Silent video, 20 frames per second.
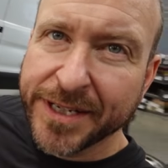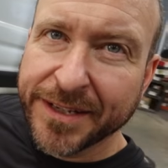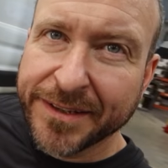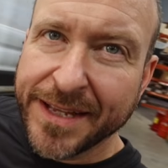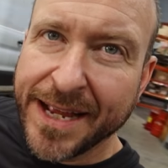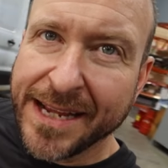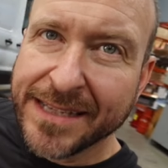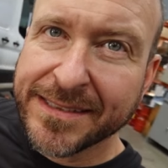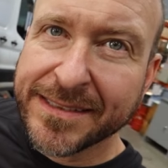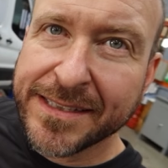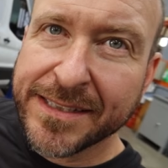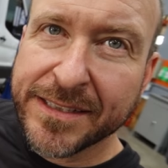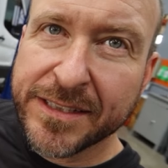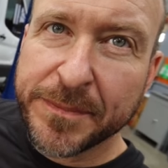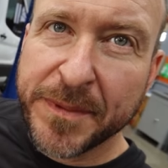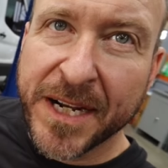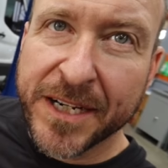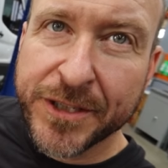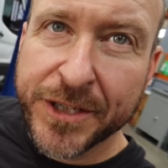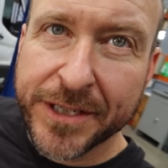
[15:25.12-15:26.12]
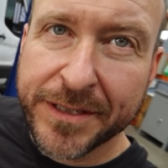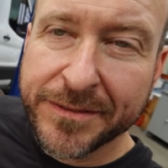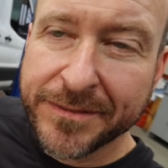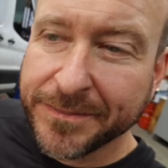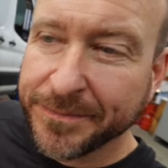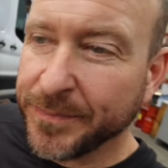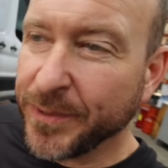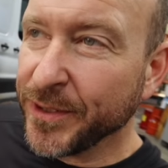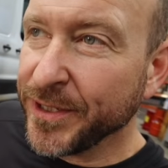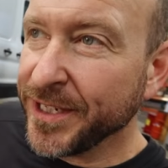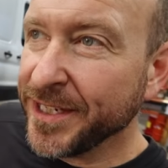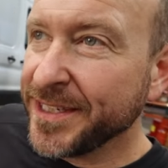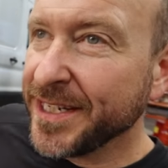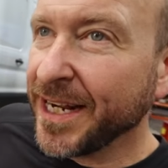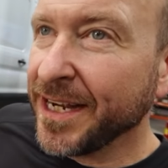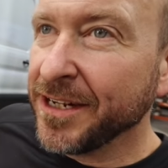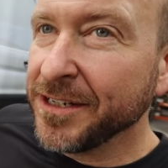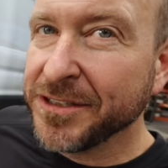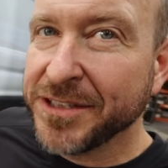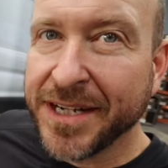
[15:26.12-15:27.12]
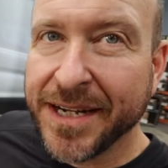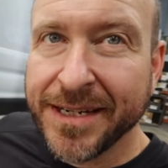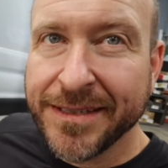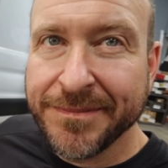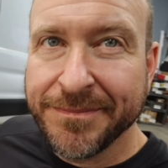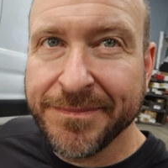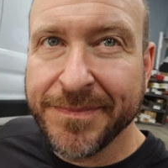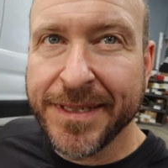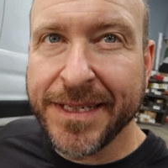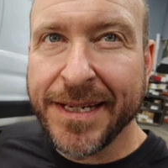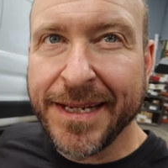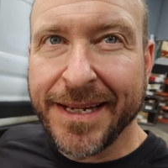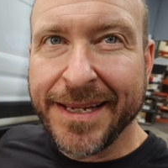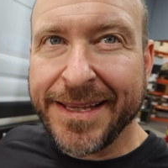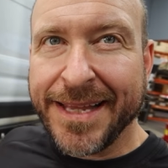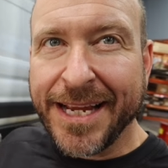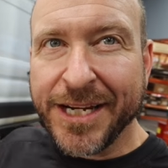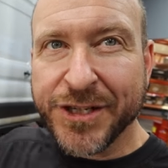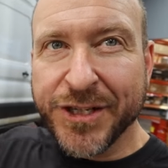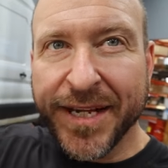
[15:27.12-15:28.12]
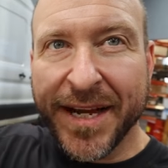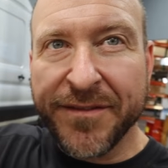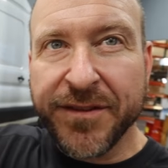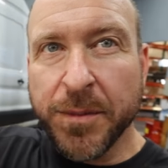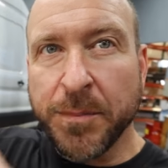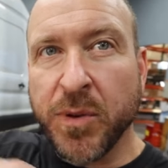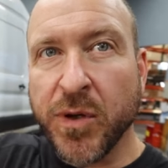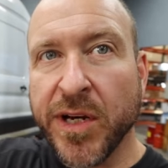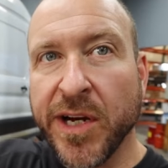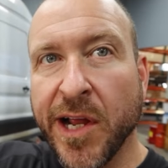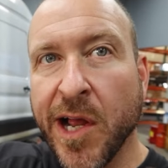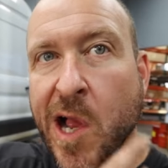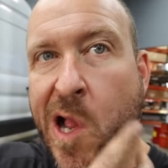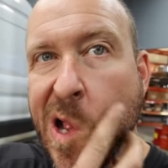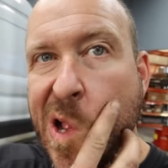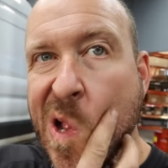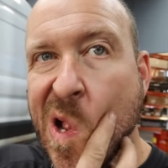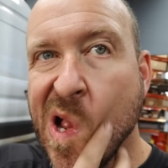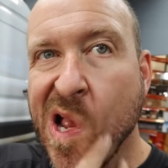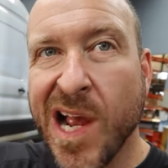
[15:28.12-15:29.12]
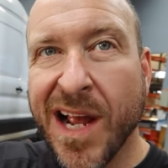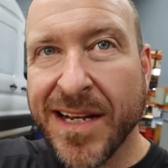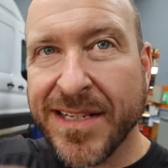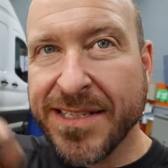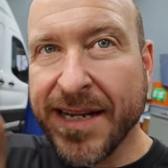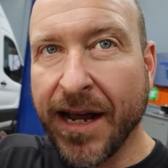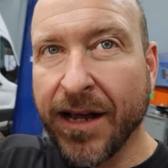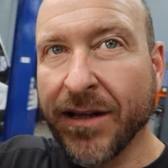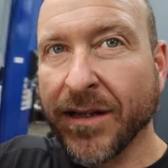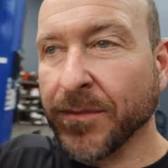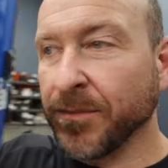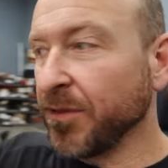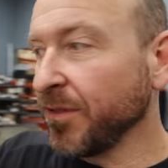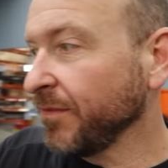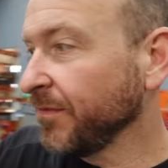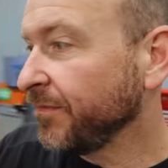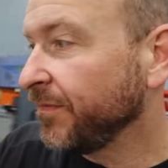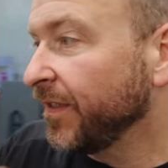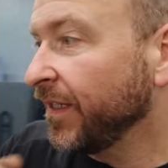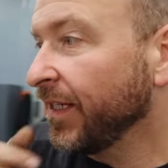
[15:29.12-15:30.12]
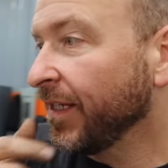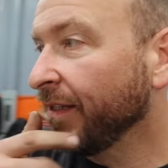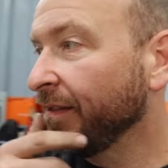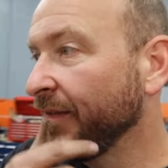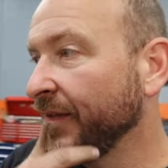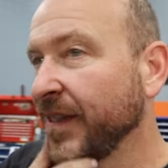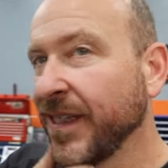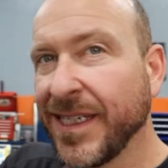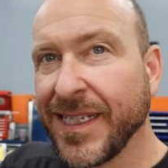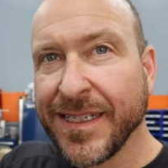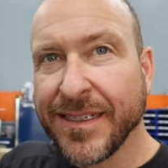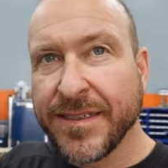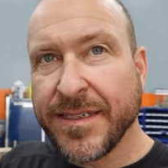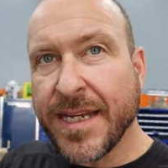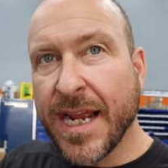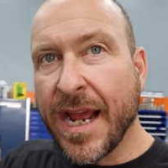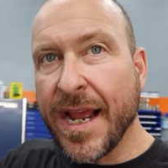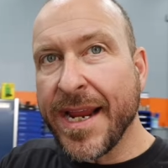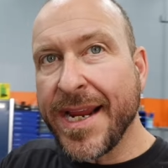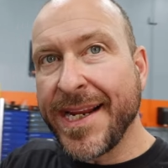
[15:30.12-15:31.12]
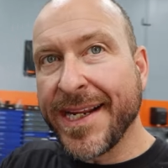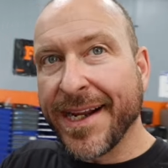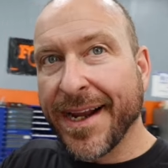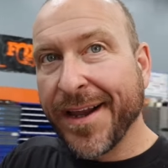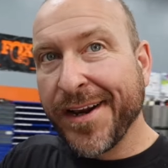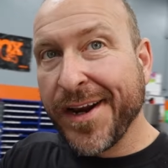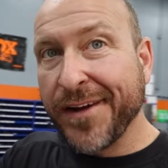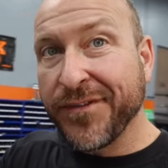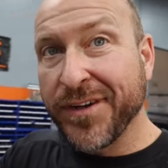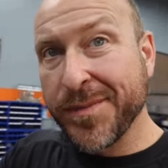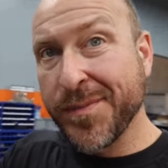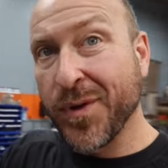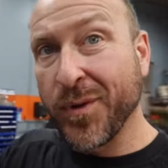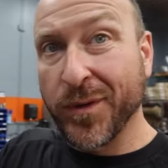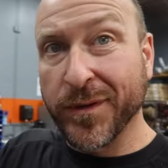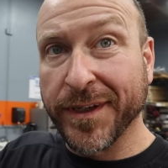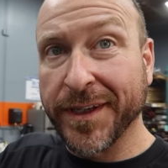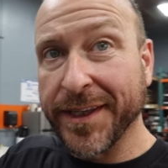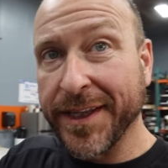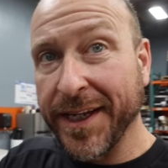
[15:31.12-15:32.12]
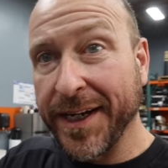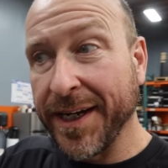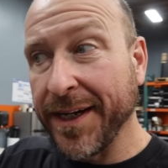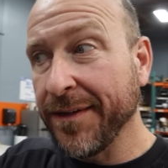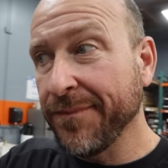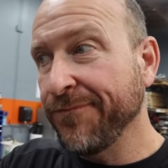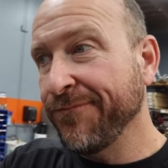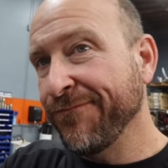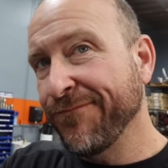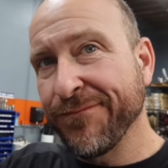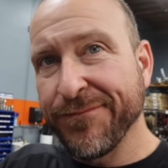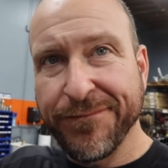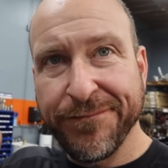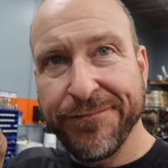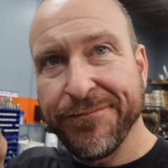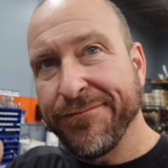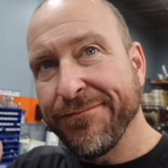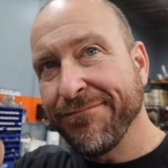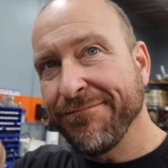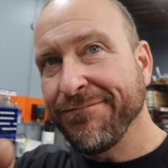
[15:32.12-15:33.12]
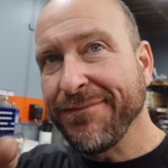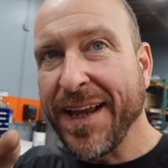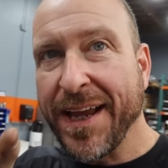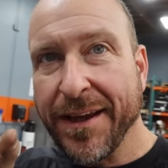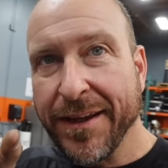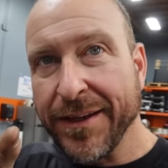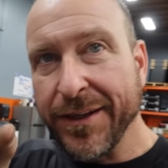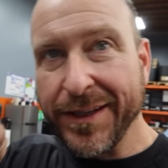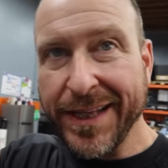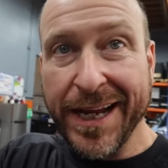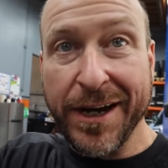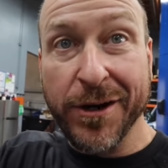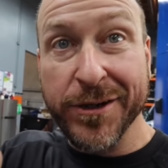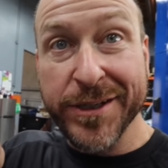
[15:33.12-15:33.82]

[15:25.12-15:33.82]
doing the last inspection, putting the tires on. They actually have to put a, a dollop of uh, dye on every bolt that they, they